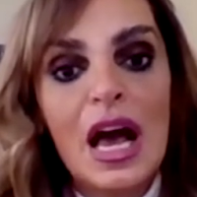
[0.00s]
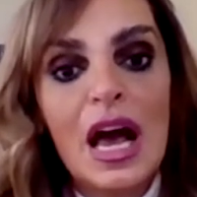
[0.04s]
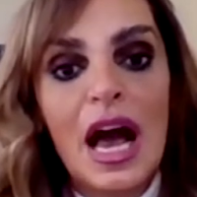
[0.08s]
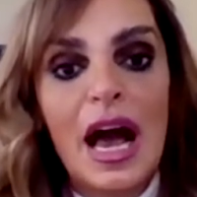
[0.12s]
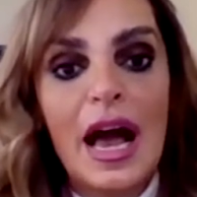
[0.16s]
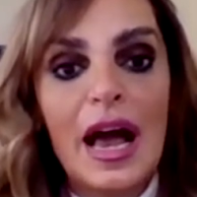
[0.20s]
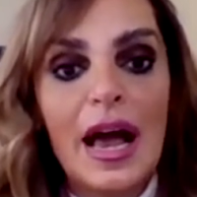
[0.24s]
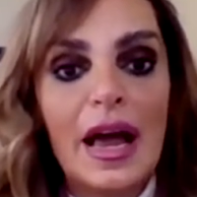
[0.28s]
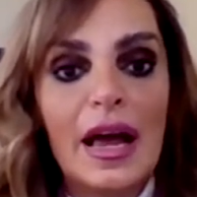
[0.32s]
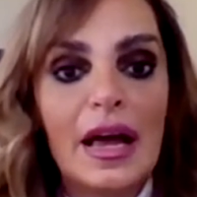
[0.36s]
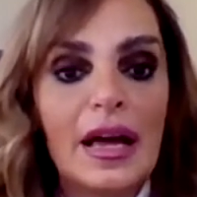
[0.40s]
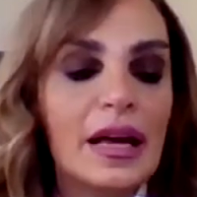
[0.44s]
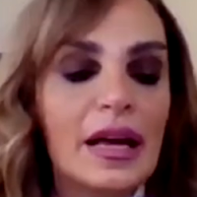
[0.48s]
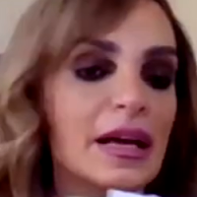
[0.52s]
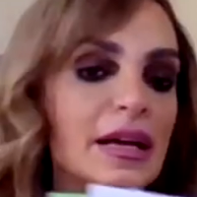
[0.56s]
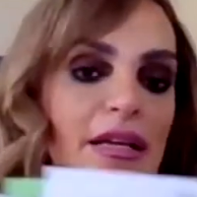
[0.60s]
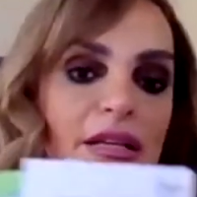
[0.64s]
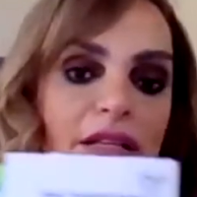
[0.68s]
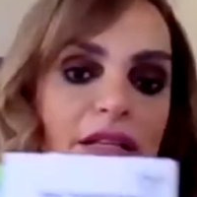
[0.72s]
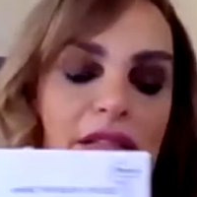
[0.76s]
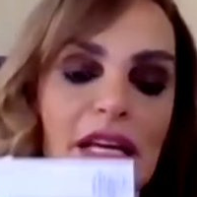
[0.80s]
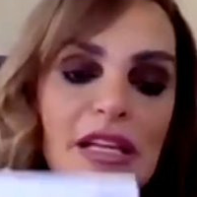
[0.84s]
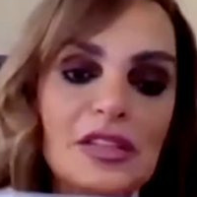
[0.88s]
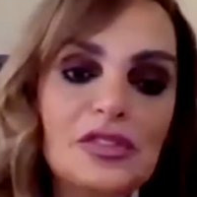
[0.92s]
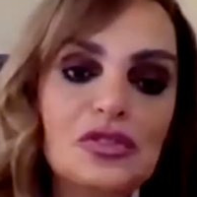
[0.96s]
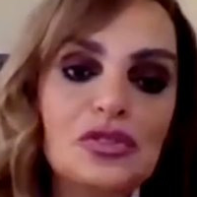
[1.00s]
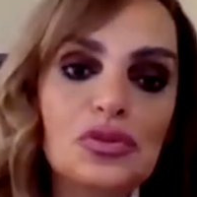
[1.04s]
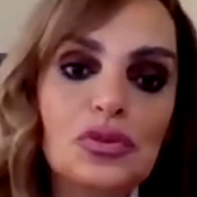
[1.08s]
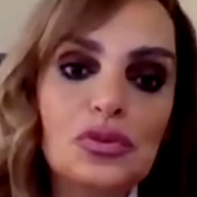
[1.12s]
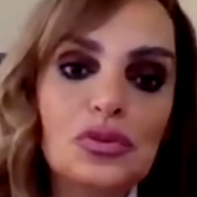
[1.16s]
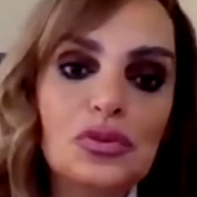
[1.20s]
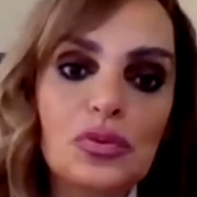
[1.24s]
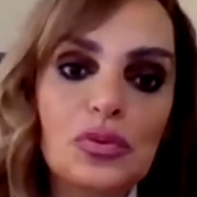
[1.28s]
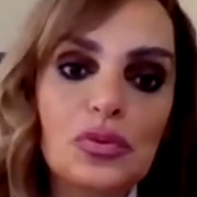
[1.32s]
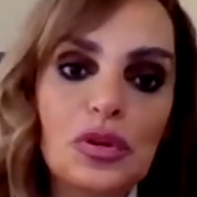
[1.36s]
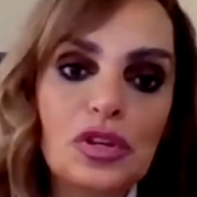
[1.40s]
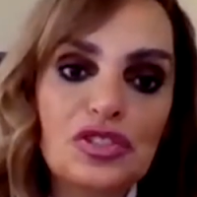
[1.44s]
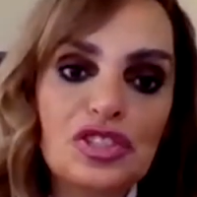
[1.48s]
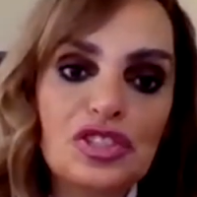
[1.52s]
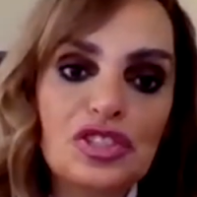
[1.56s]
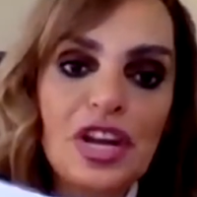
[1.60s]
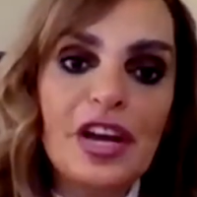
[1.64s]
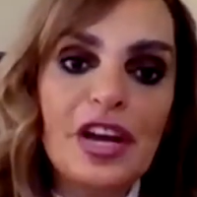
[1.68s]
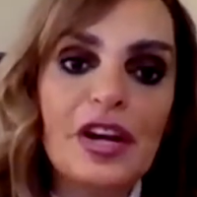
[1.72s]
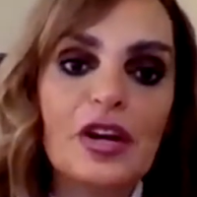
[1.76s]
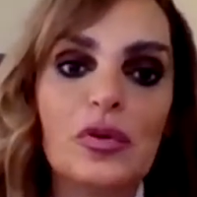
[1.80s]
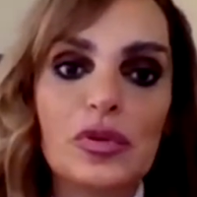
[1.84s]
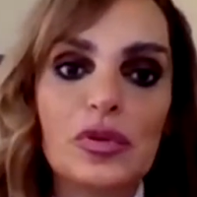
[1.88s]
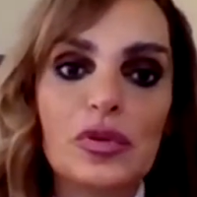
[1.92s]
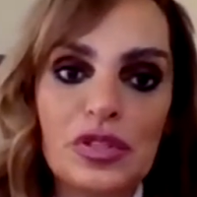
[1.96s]
that to
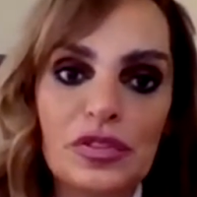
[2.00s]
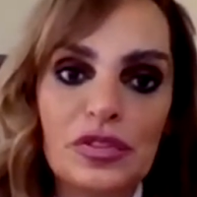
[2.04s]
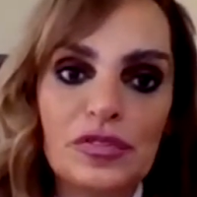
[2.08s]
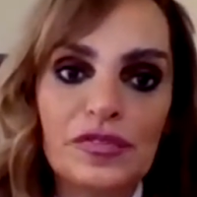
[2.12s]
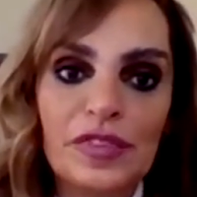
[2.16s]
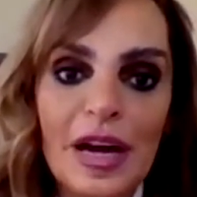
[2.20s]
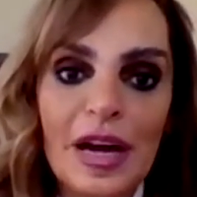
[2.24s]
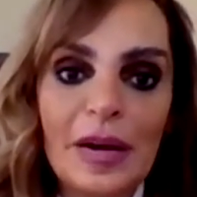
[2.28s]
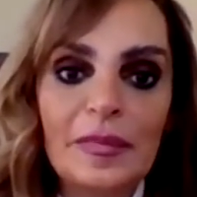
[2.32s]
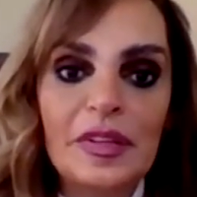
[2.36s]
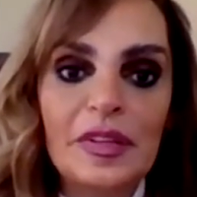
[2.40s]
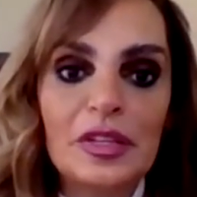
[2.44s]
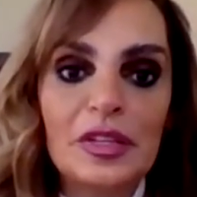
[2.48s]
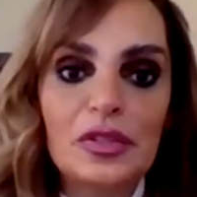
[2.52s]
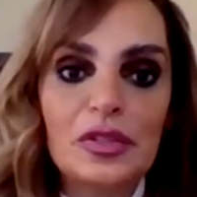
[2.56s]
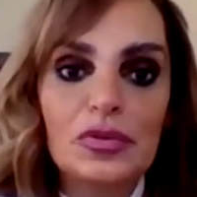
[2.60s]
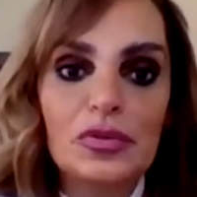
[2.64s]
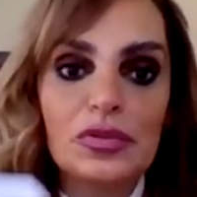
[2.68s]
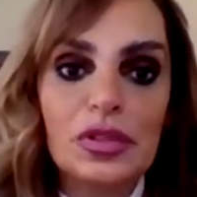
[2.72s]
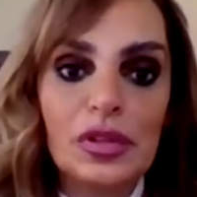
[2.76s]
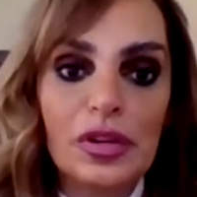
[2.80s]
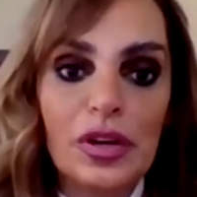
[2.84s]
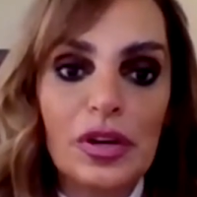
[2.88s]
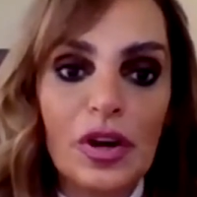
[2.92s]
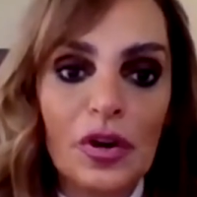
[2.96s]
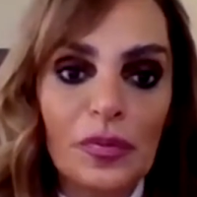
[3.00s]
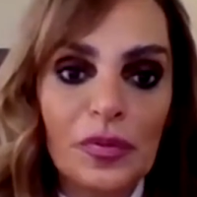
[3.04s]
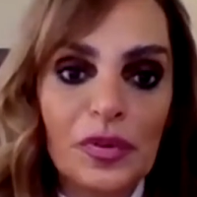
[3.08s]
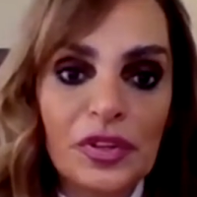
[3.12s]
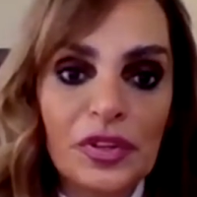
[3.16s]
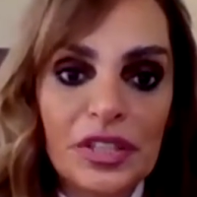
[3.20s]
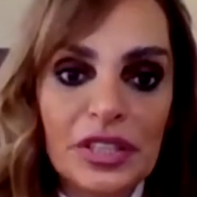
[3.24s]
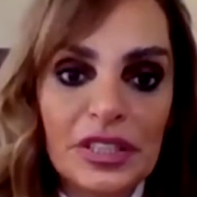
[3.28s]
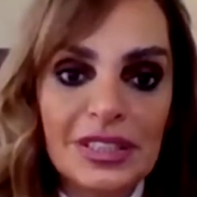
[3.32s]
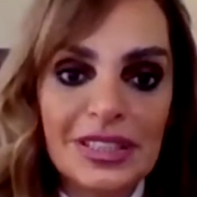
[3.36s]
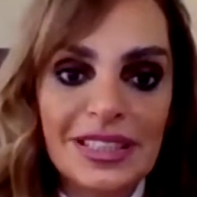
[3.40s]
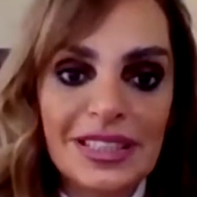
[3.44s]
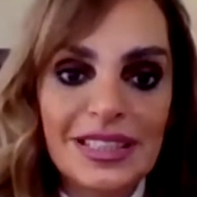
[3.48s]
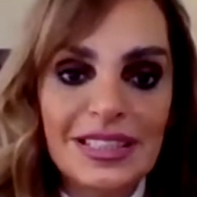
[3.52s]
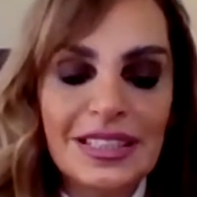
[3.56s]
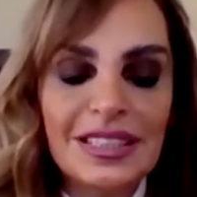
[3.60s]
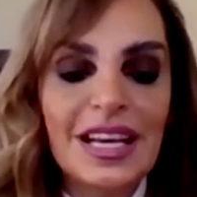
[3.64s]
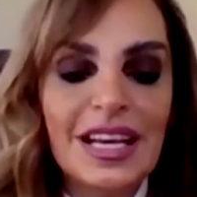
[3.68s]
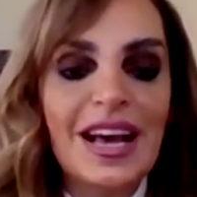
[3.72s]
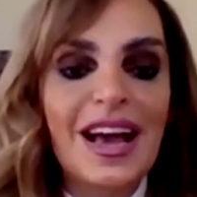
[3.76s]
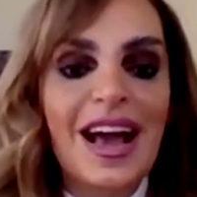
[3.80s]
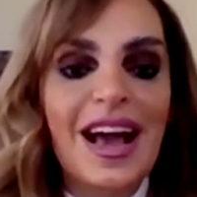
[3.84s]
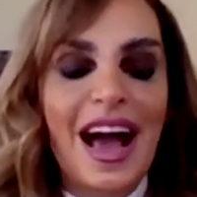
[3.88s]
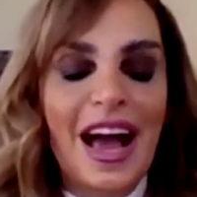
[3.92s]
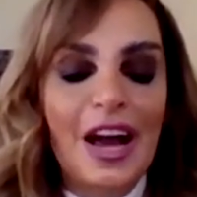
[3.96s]
share with your families, with your communities,
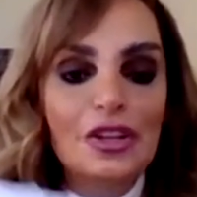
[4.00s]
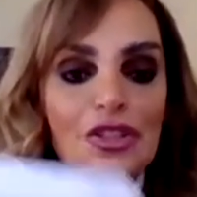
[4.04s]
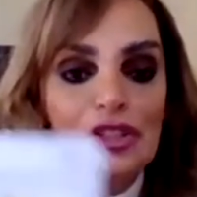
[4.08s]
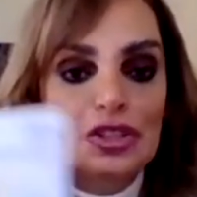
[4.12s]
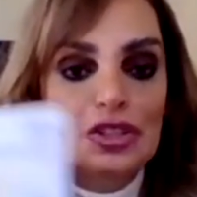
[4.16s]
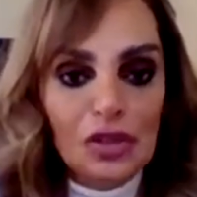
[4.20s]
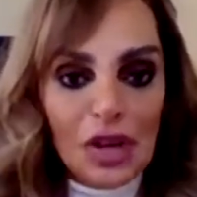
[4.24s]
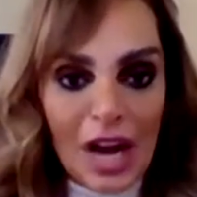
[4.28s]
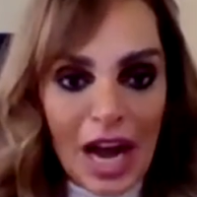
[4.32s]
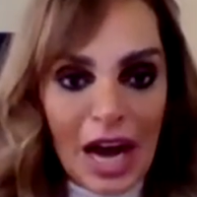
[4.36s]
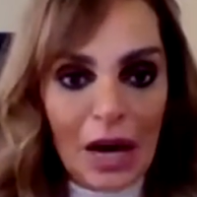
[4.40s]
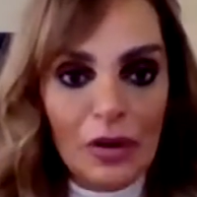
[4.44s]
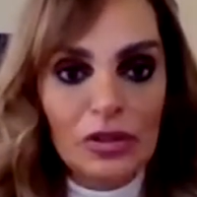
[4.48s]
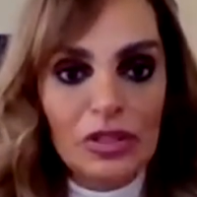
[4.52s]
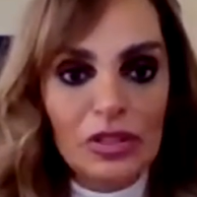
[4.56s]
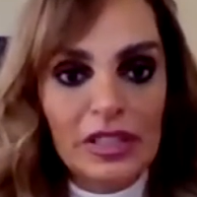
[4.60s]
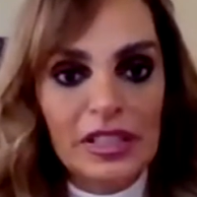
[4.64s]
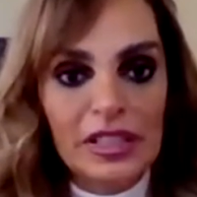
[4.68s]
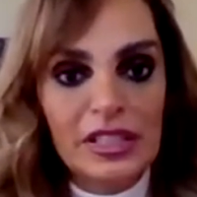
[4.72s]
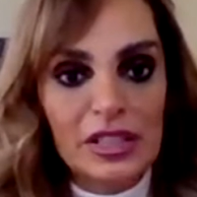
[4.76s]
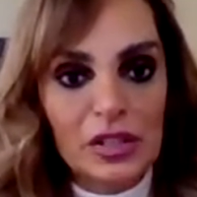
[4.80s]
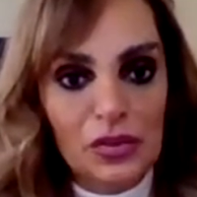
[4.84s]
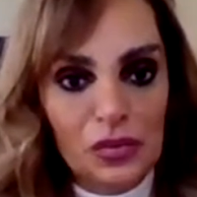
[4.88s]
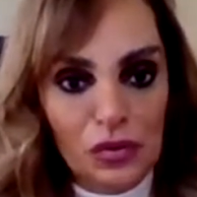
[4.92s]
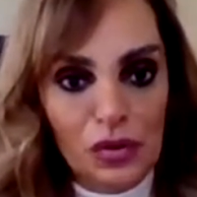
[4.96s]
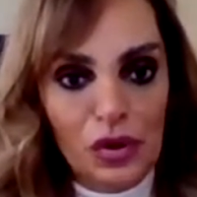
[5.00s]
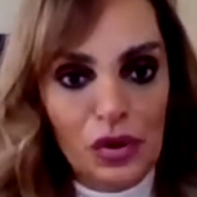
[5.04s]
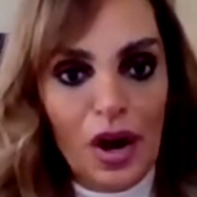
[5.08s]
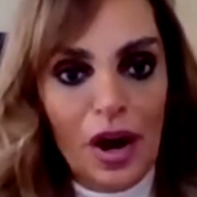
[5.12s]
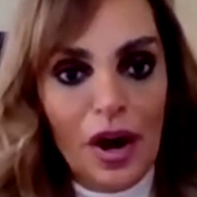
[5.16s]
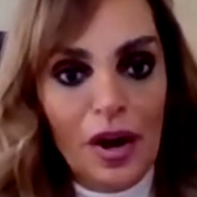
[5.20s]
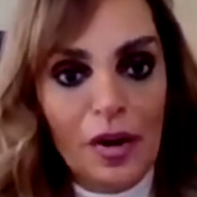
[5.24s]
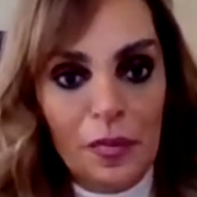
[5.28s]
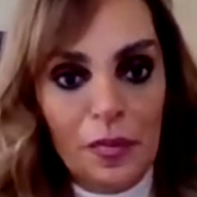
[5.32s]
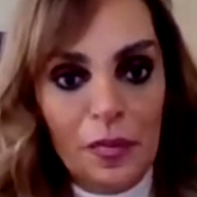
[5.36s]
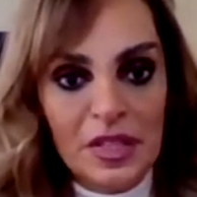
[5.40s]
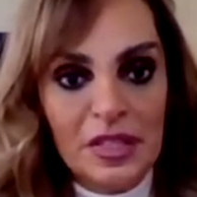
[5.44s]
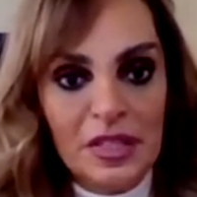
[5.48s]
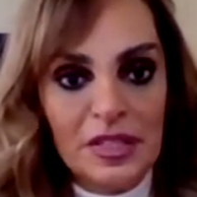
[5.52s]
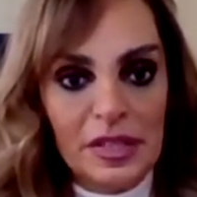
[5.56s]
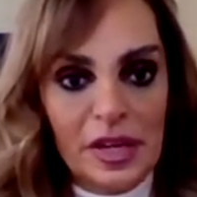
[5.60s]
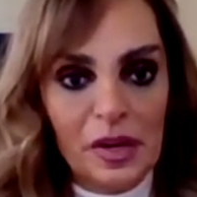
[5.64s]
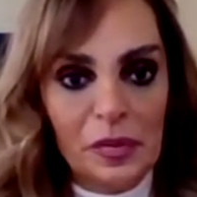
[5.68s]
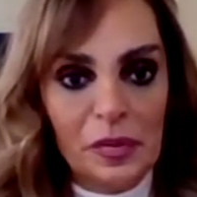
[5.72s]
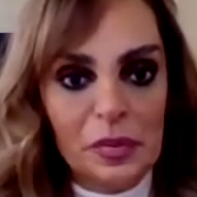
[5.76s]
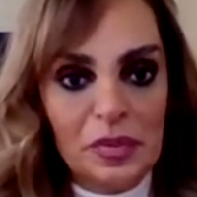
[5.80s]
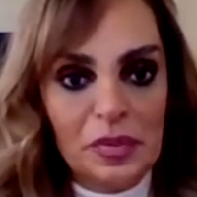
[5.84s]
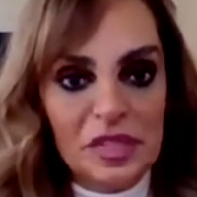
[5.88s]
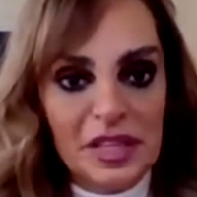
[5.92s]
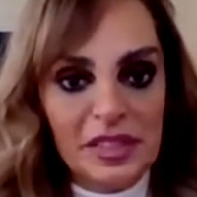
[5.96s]
and your outlets if you are media
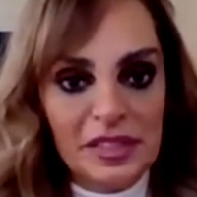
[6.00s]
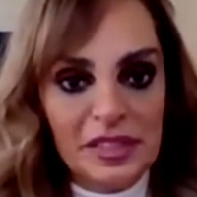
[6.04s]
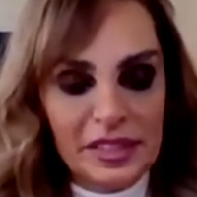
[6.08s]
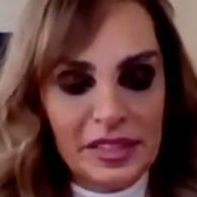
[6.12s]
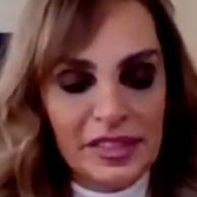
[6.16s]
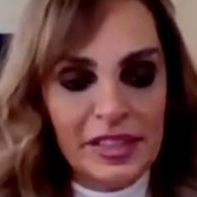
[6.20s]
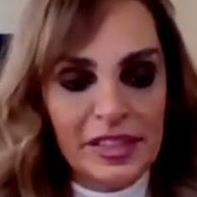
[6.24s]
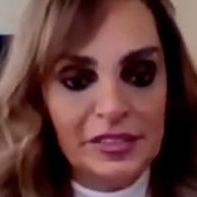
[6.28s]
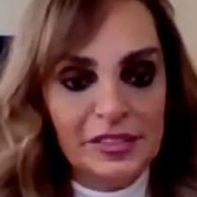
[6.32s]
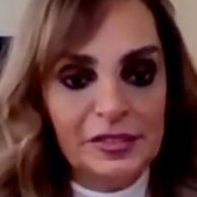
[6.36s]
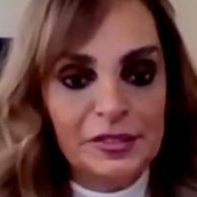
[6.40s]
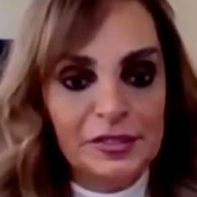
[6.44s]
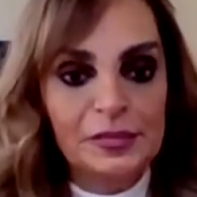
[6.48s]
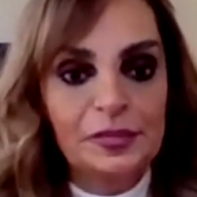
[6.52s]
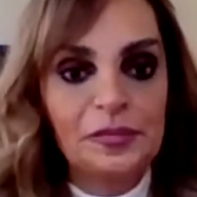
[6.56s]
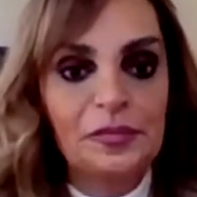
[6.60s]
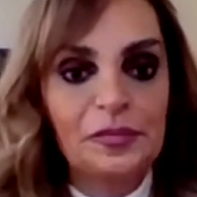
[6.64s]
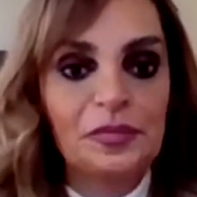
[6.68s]
representative,